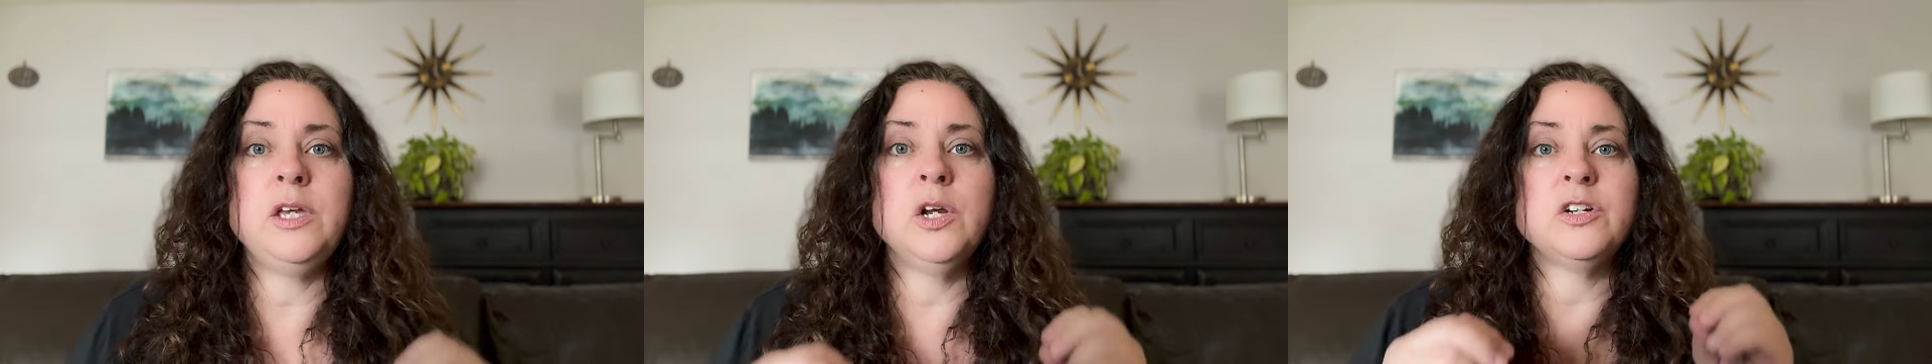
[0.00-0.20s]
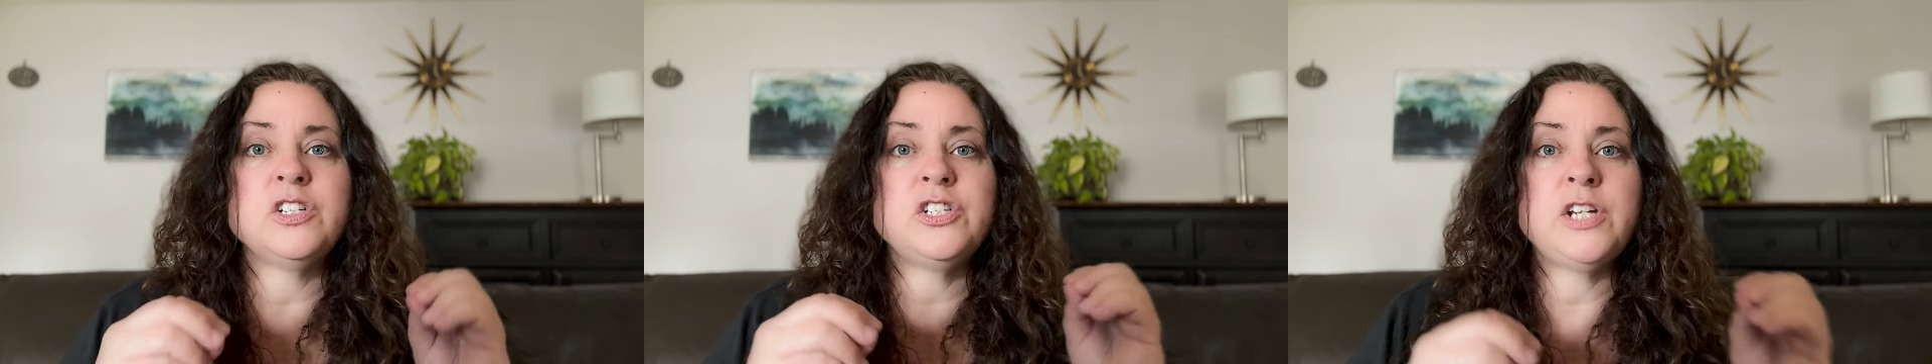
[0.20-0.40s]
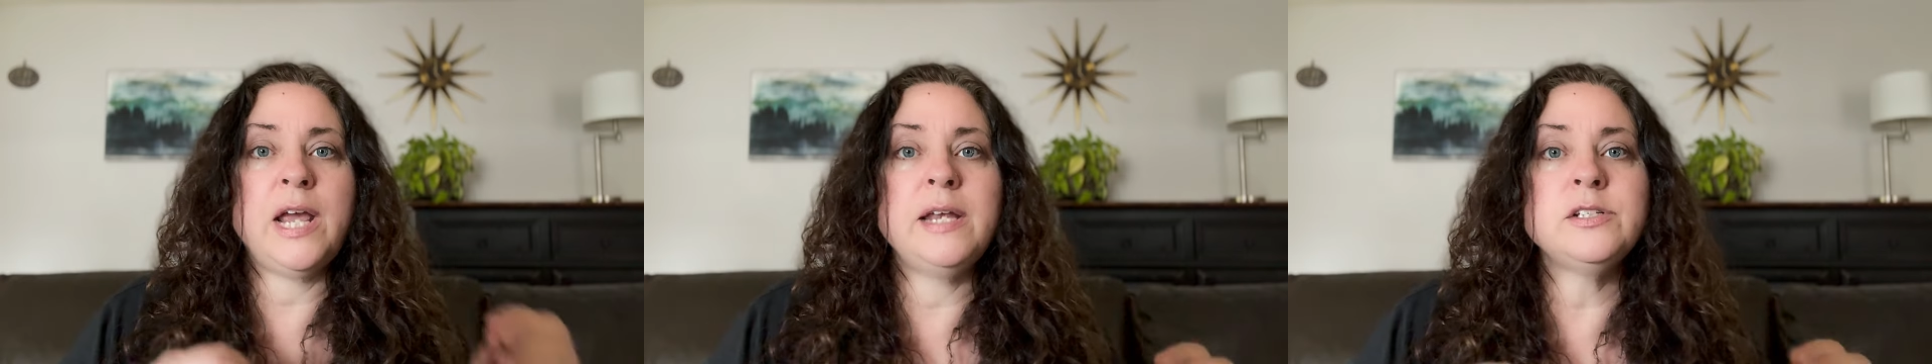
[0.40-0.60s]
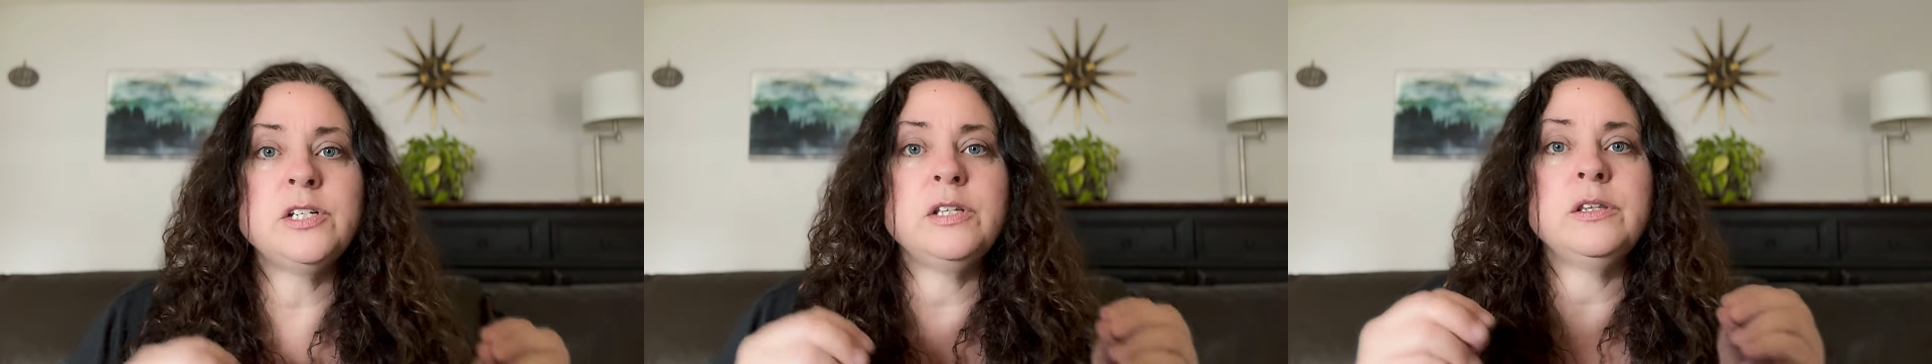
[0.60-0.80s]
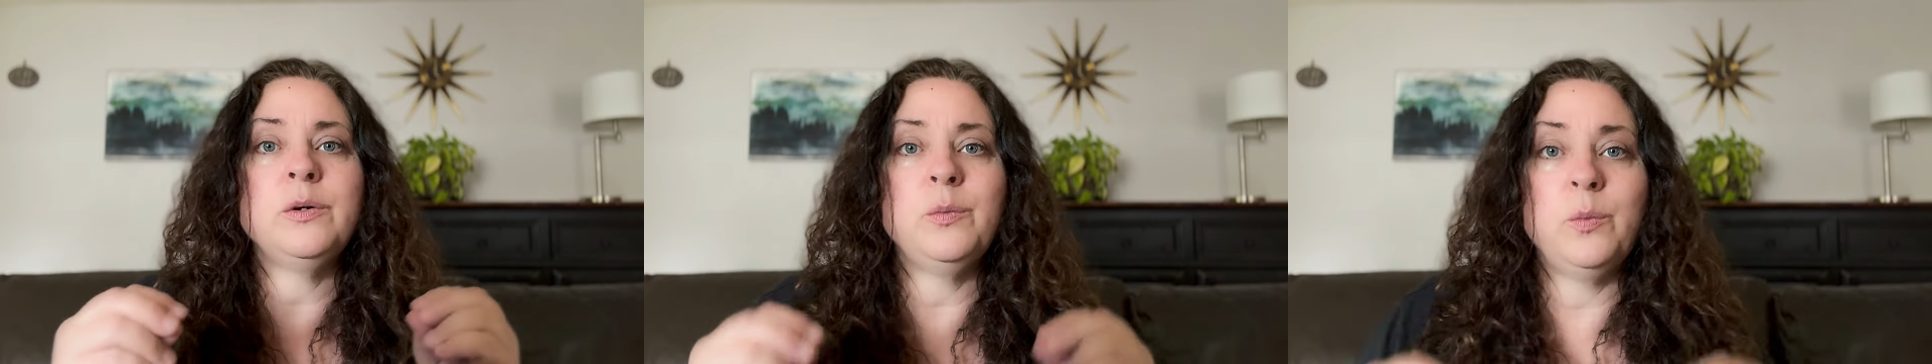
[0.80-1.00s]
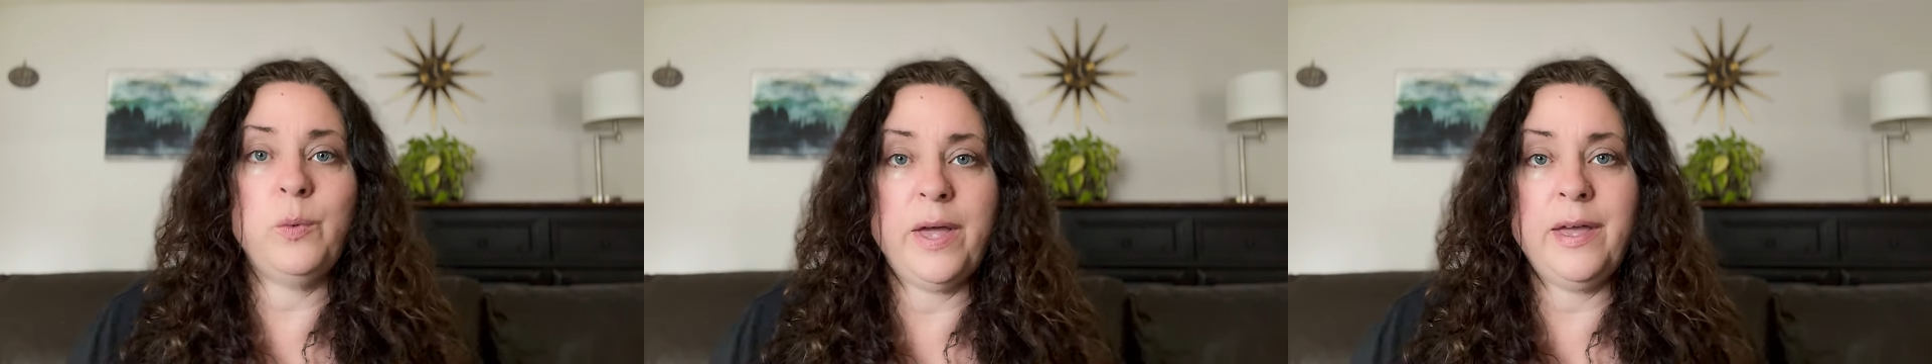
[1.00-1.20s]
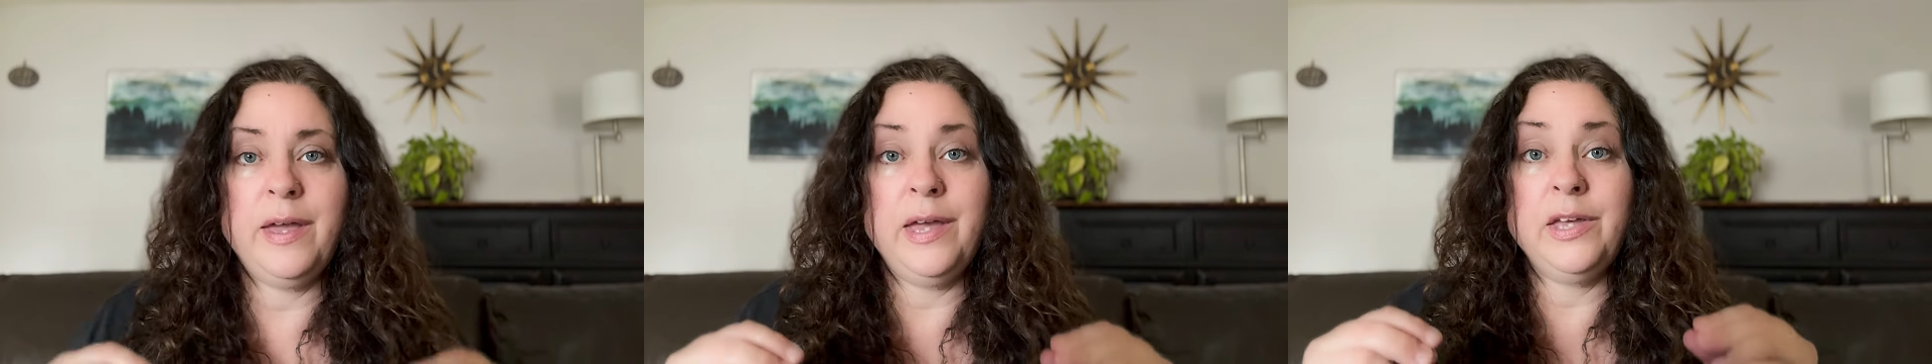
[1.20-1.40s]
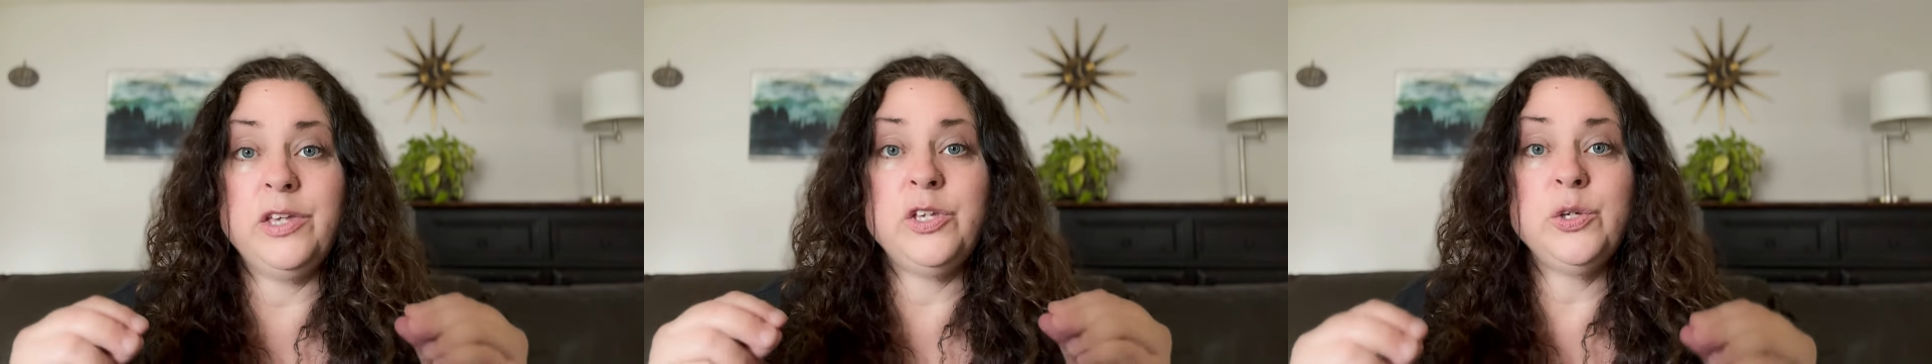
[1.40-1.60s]
You're changing the
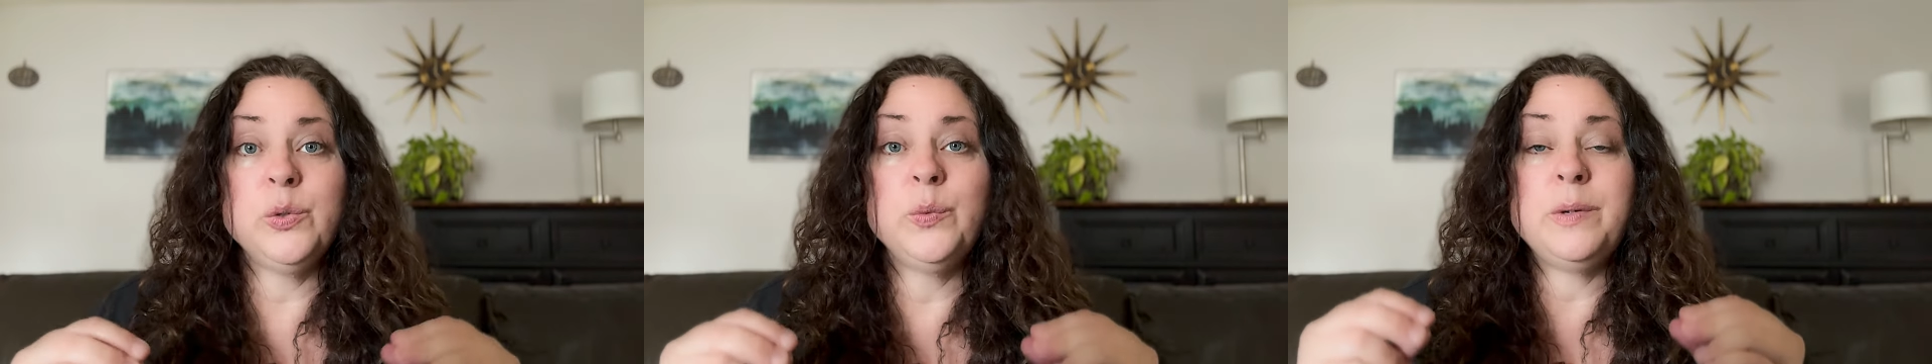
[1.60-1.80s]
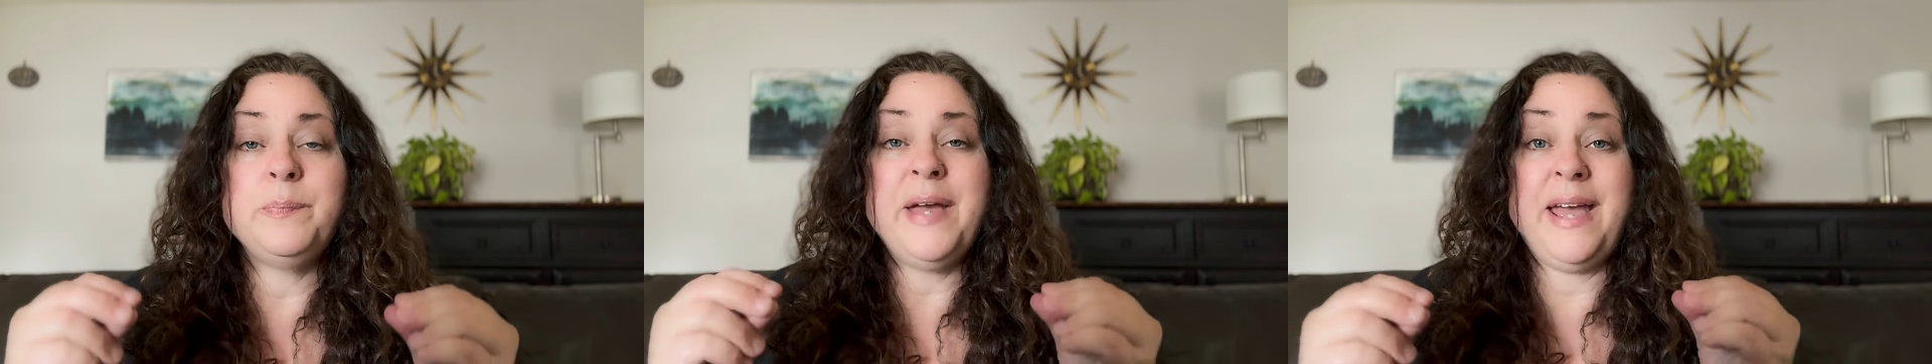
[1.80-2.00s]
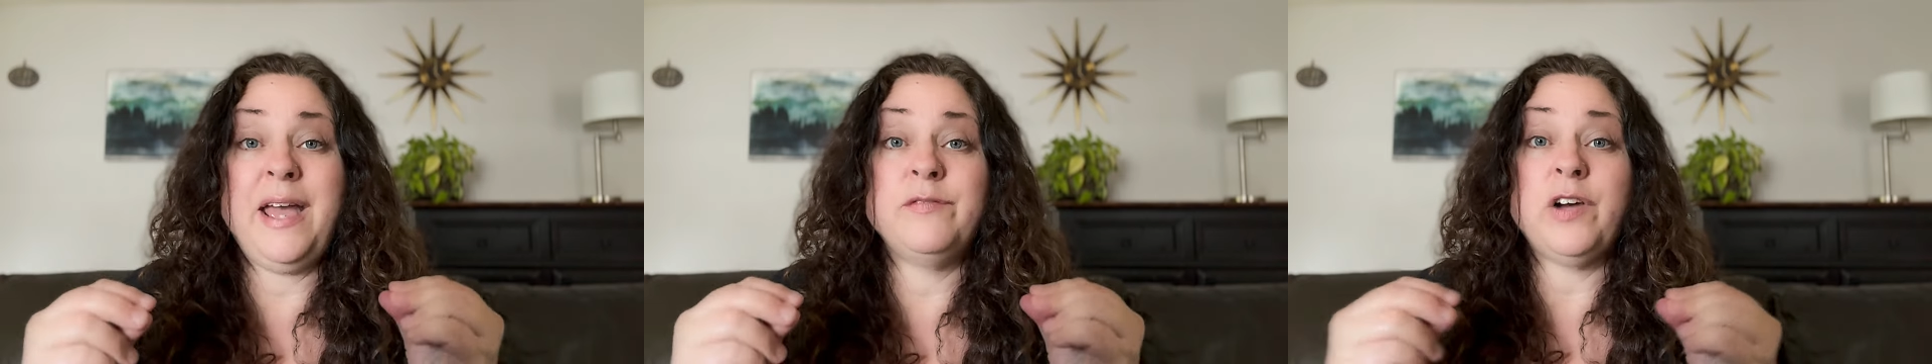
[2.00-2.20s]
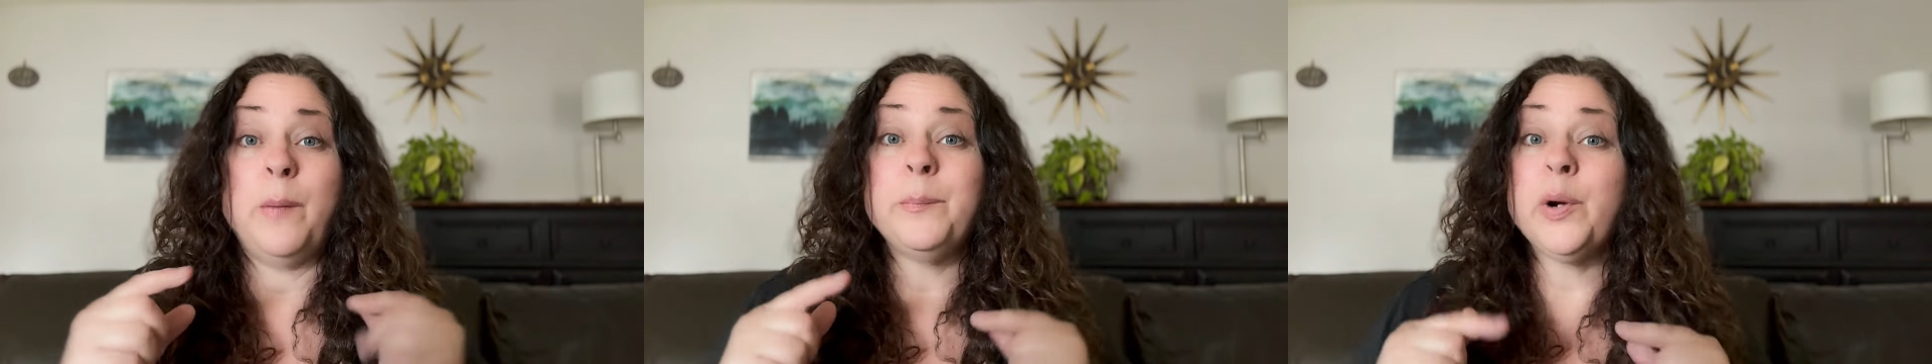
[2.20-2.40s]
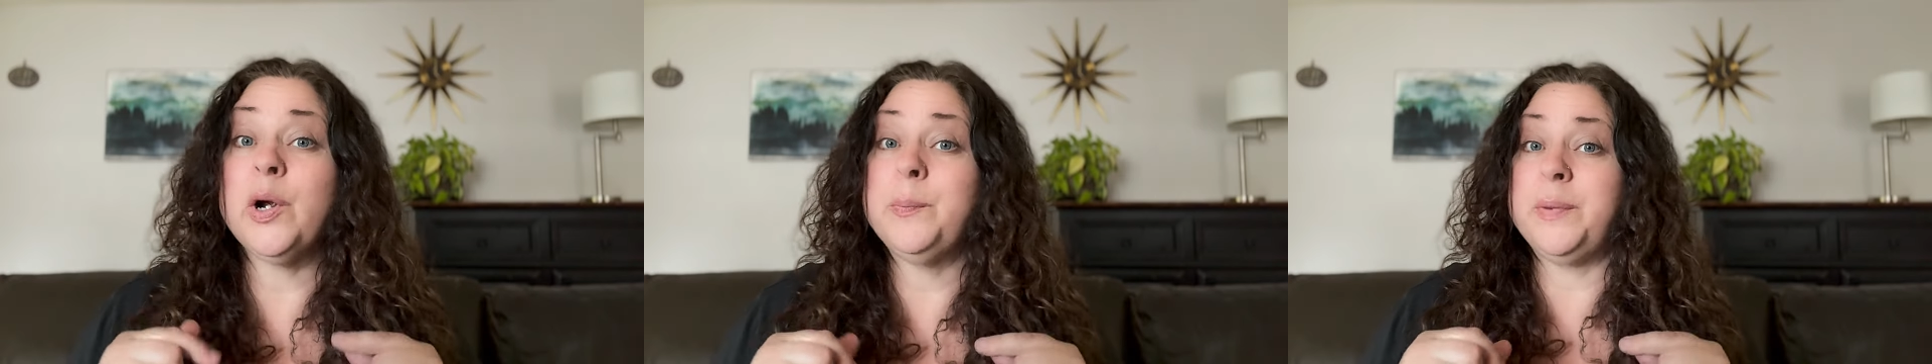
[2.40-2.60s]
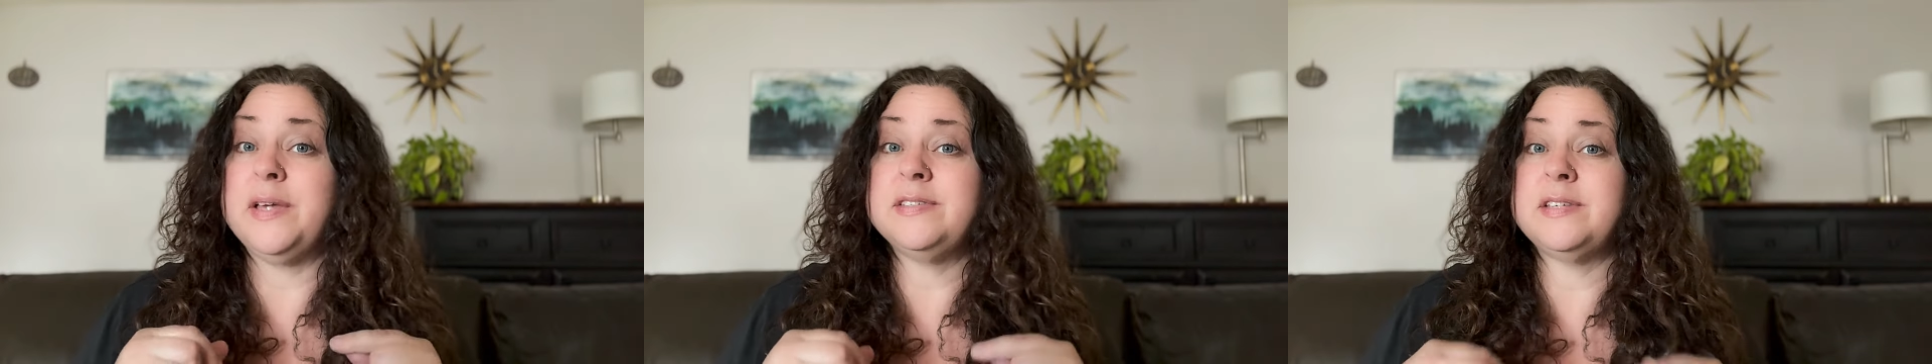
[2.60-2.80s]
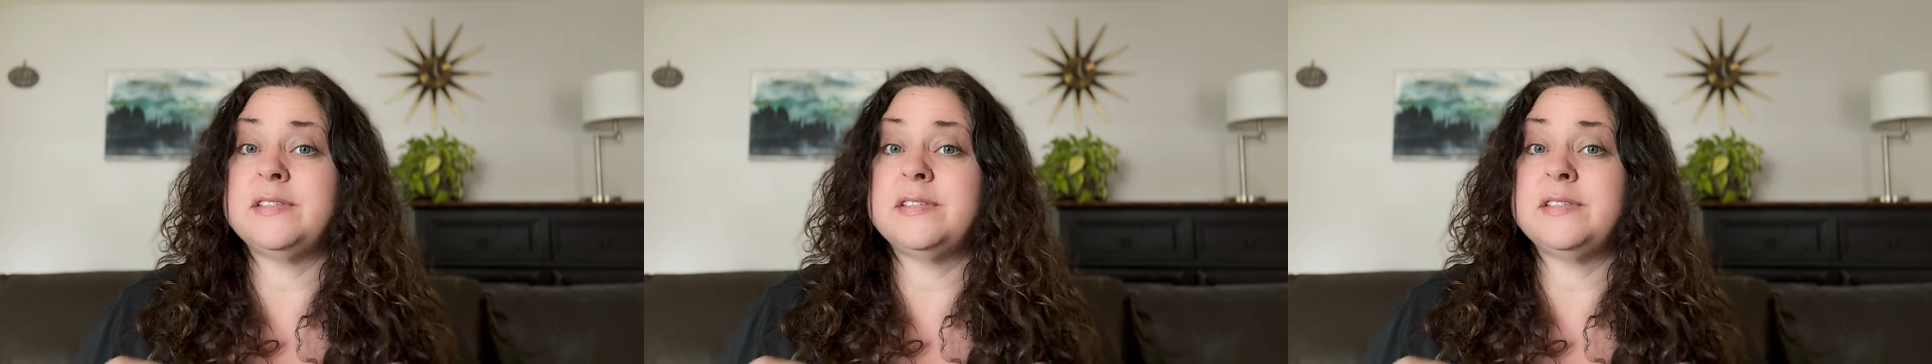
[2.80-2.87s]
way you would behave on purpose.